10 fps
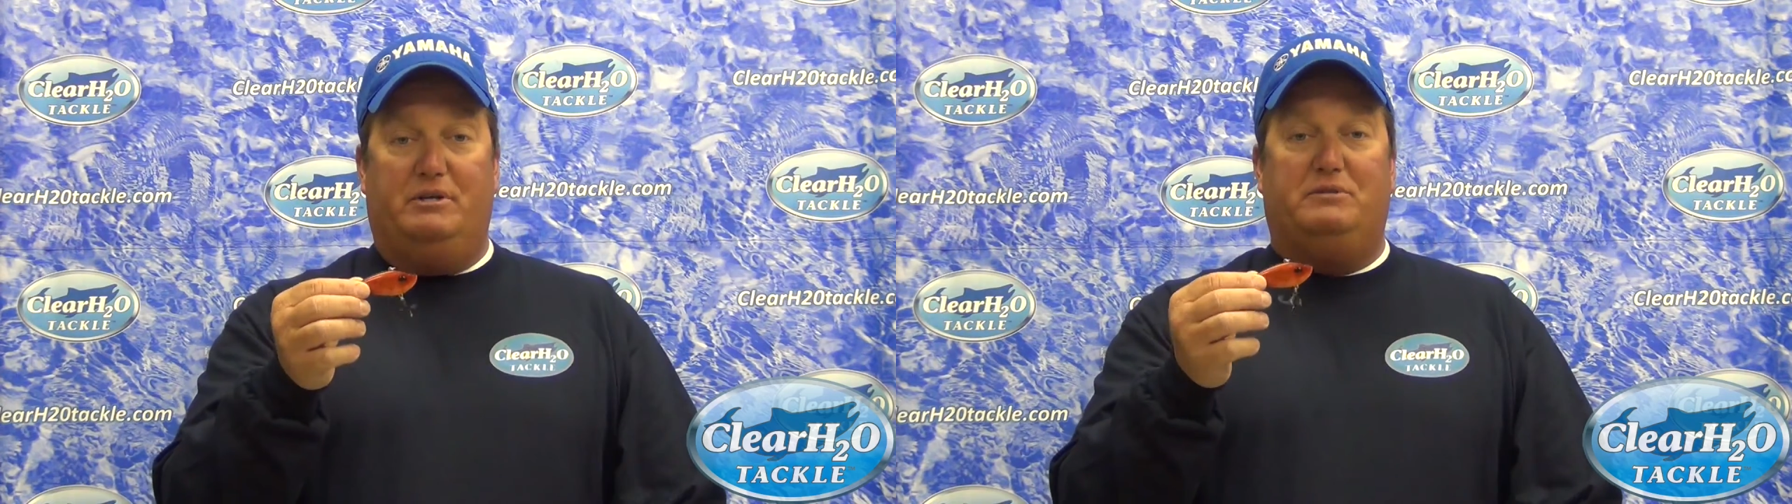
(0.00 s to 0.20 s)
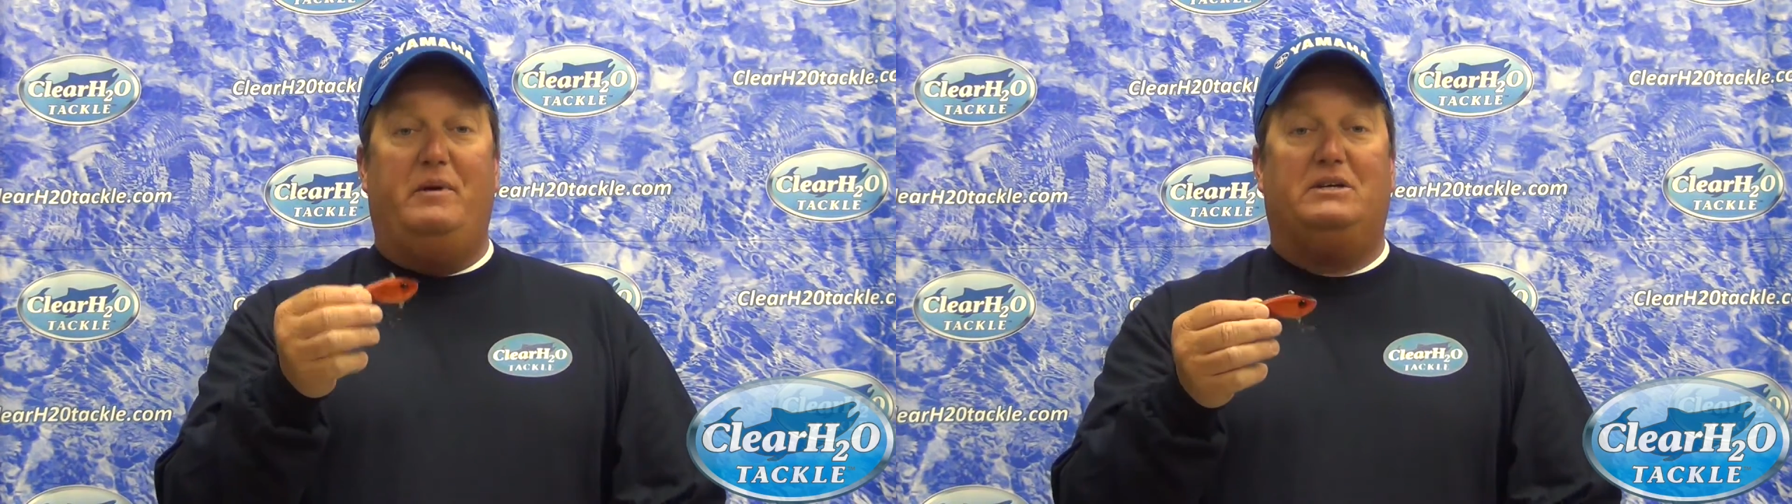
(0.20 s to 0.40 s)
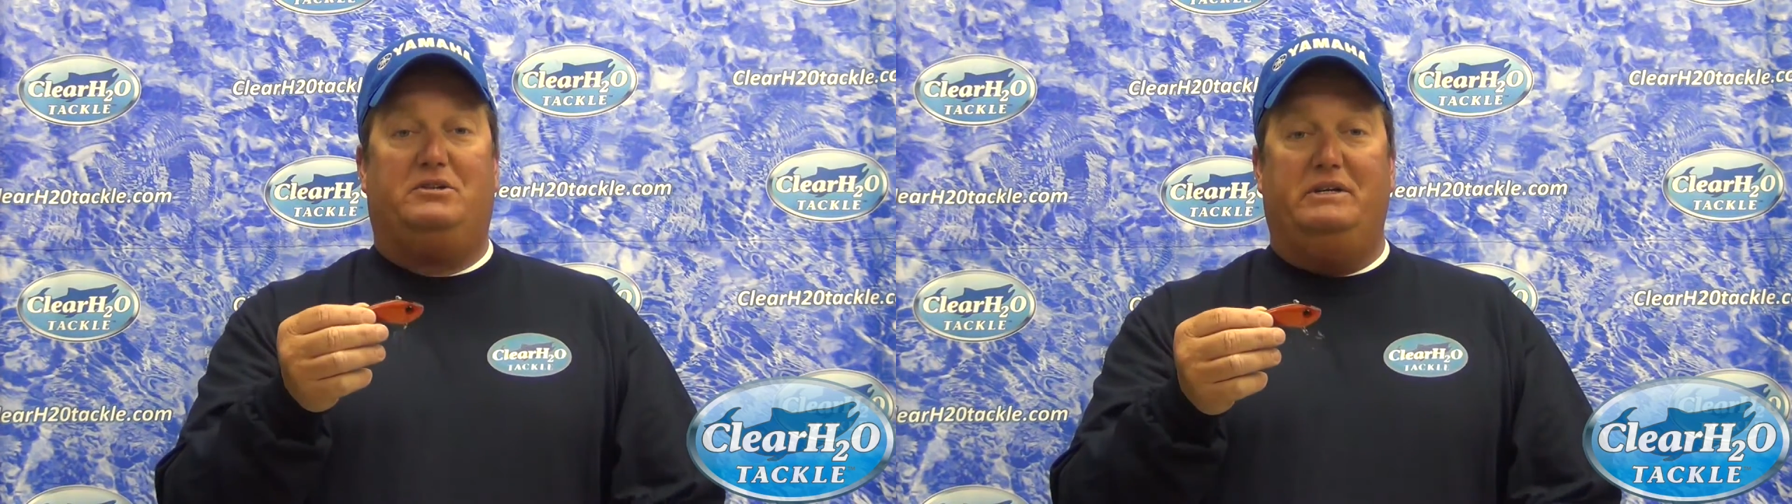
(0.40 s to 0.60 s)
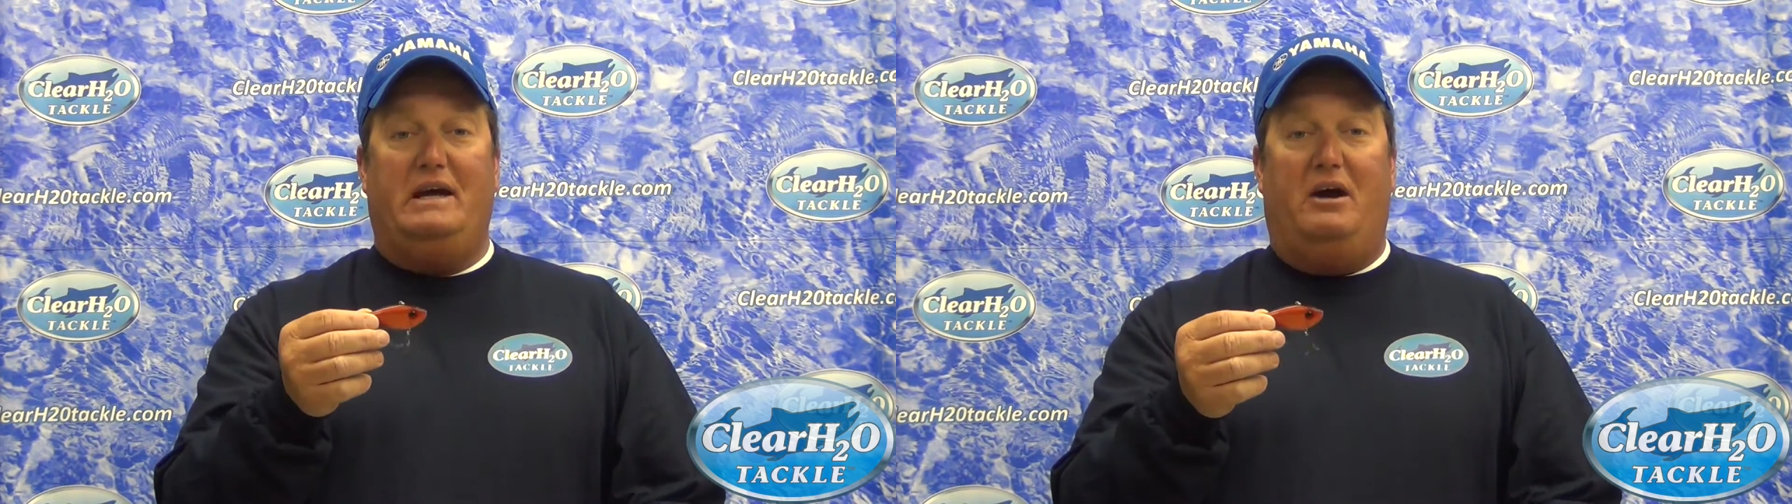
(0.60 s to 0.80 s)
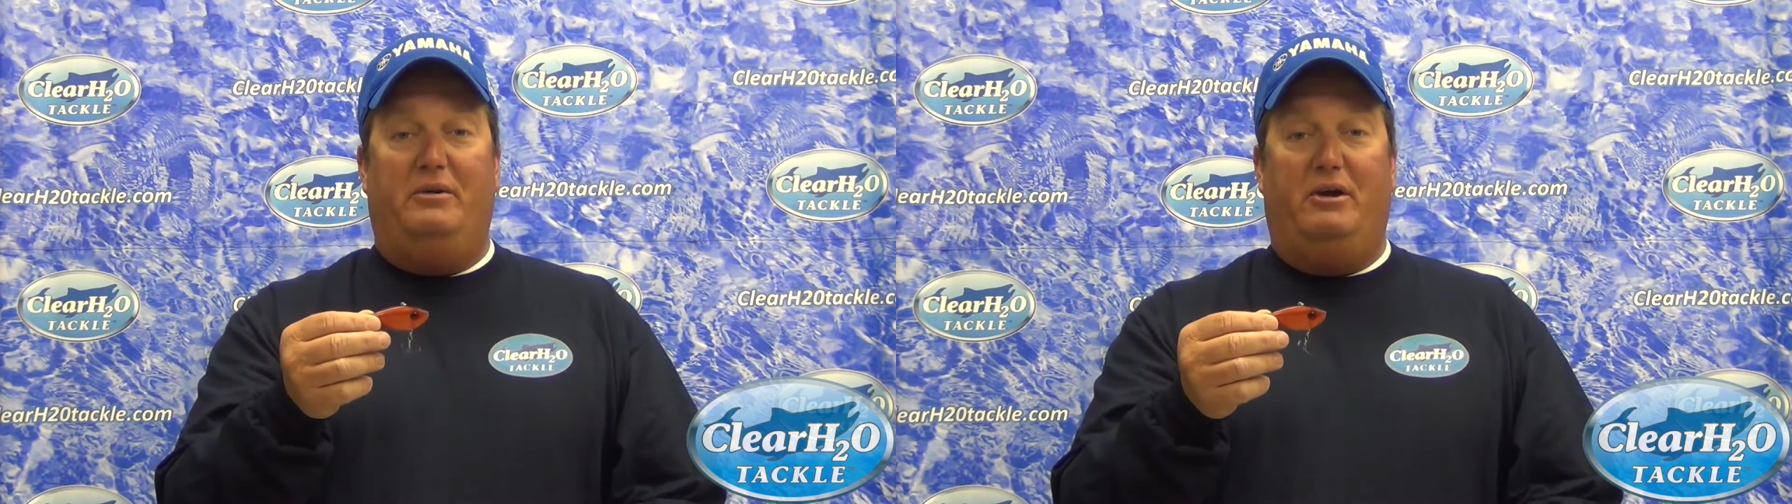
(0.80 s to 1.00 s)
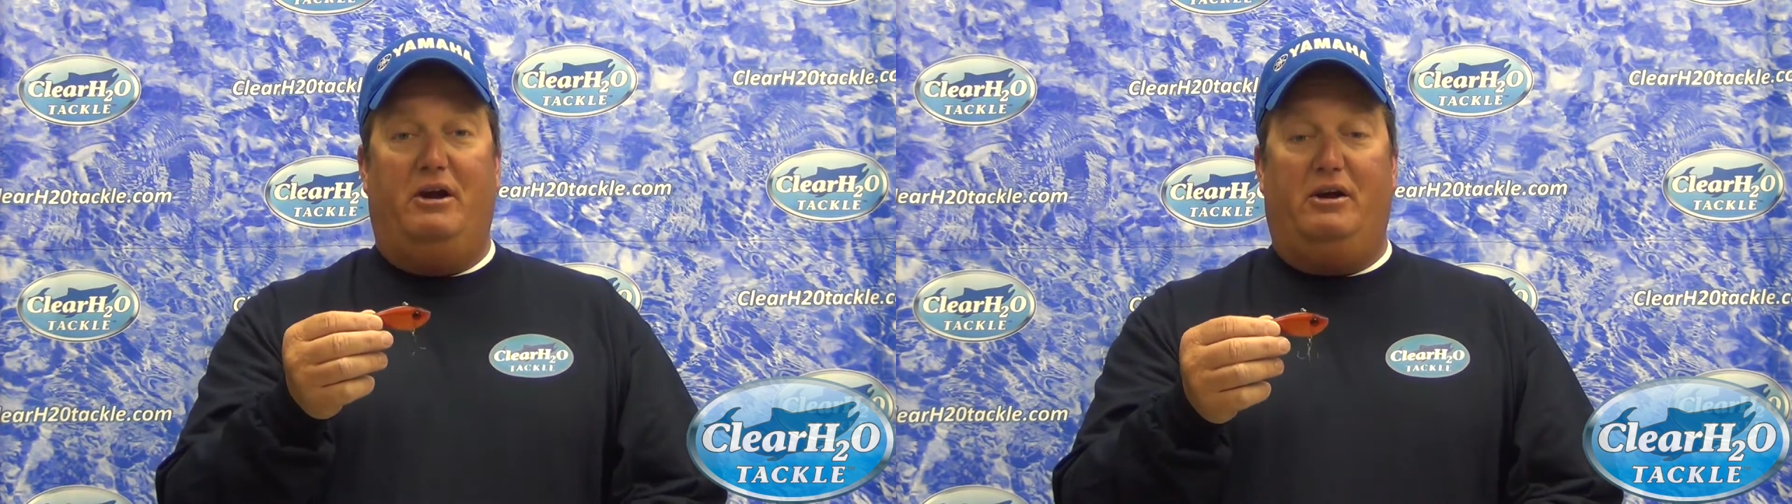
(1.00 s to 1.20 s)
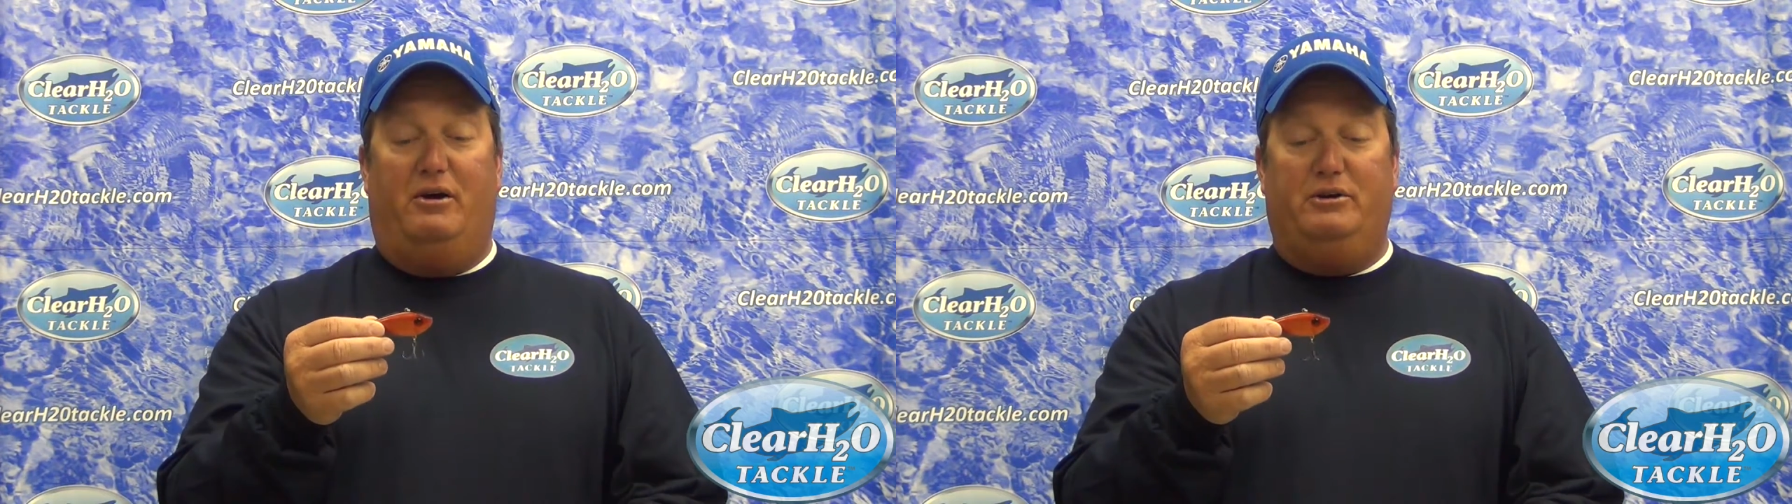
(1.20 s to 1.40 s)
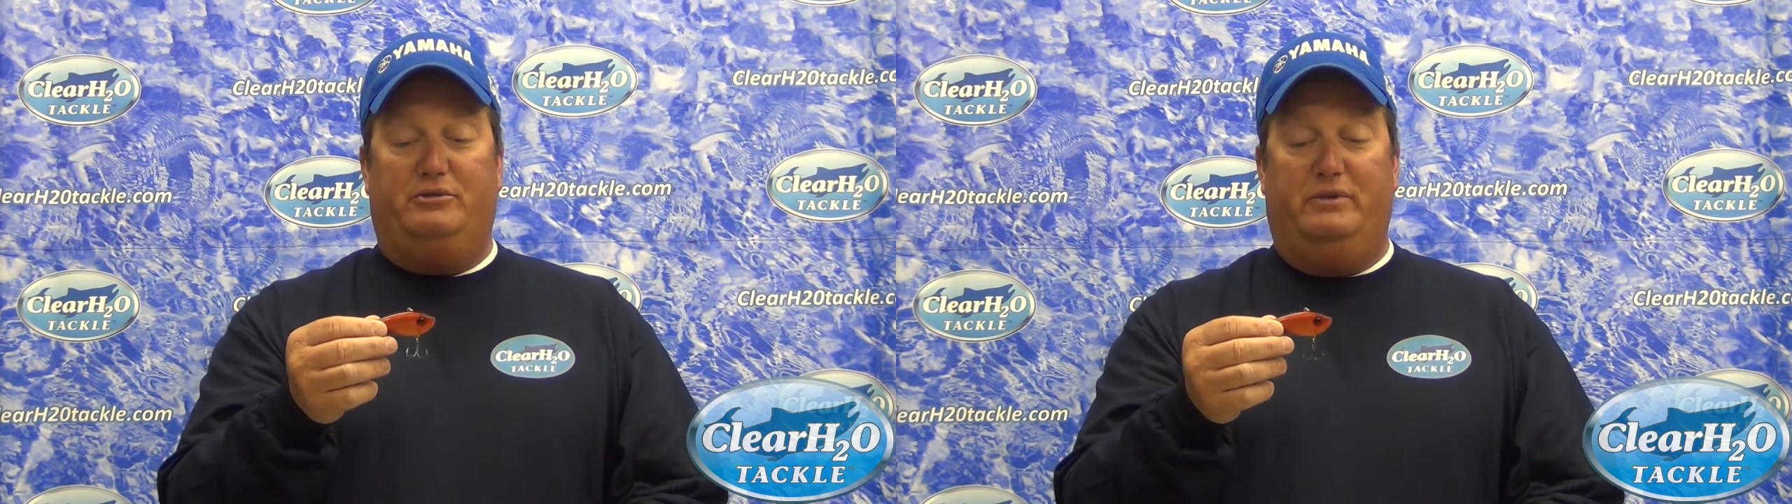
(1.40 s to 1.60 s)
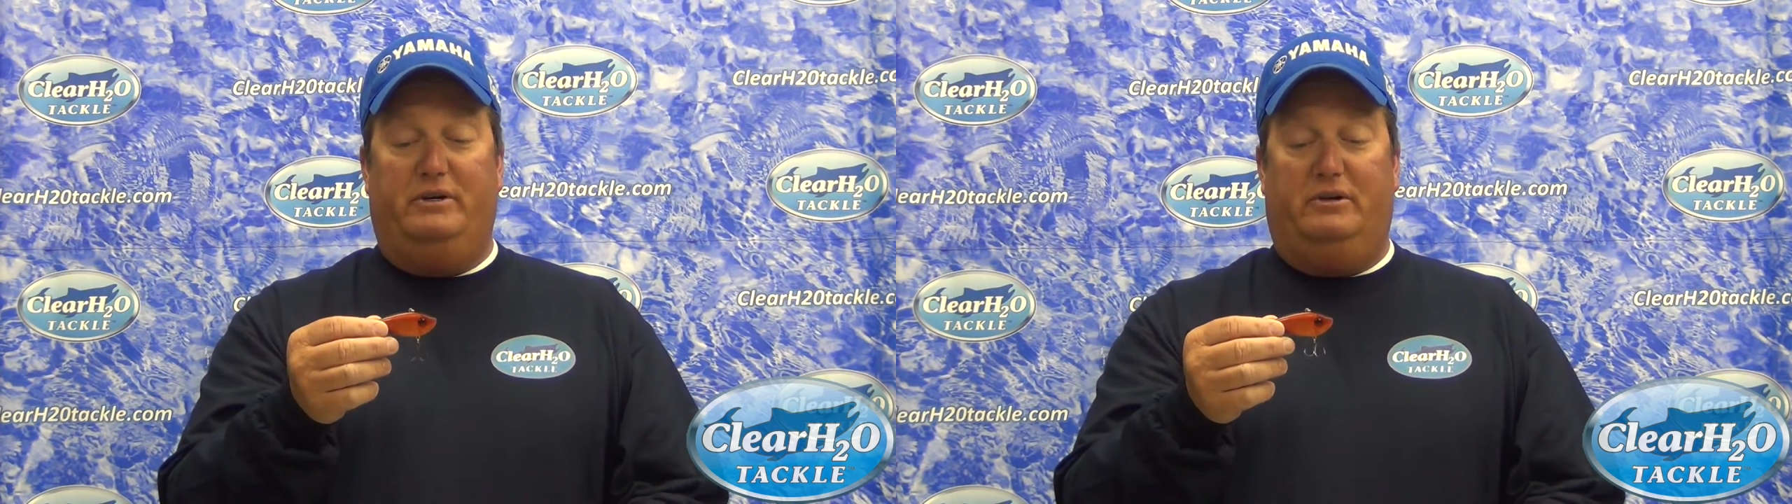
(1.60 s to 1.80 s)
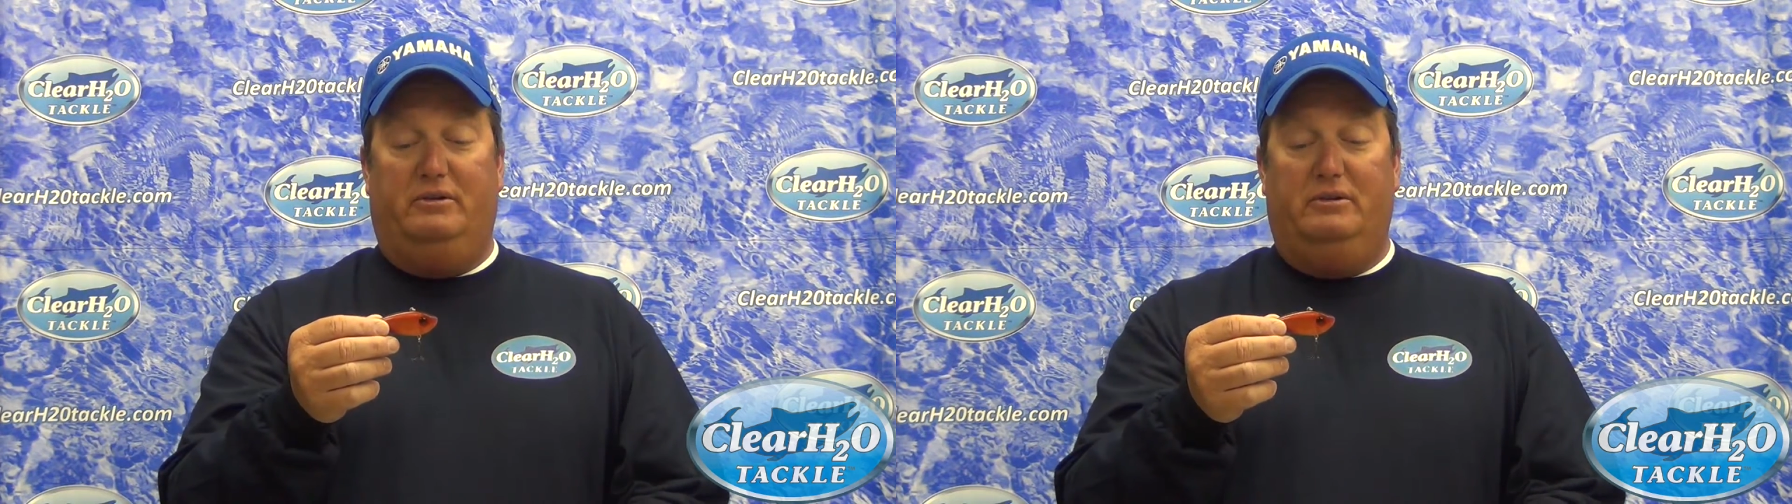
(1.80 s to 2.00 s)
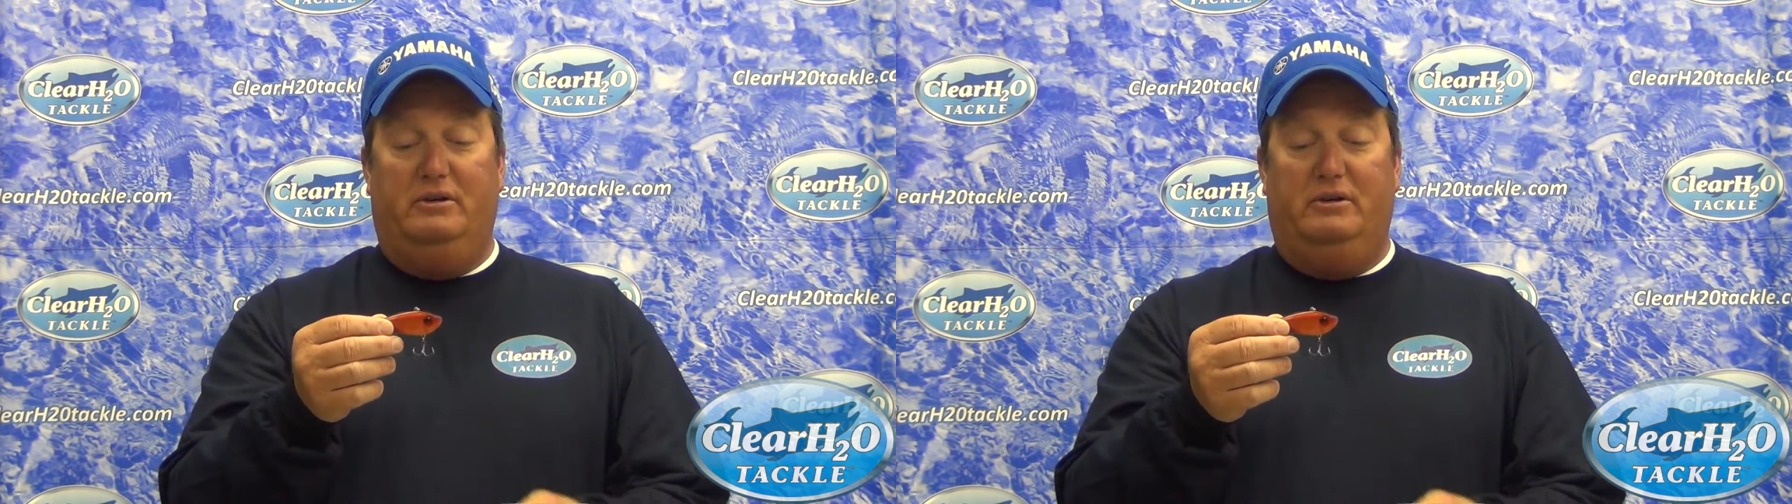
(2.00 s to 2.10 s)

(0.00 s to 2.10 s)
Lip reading: especially down there at Guntersville,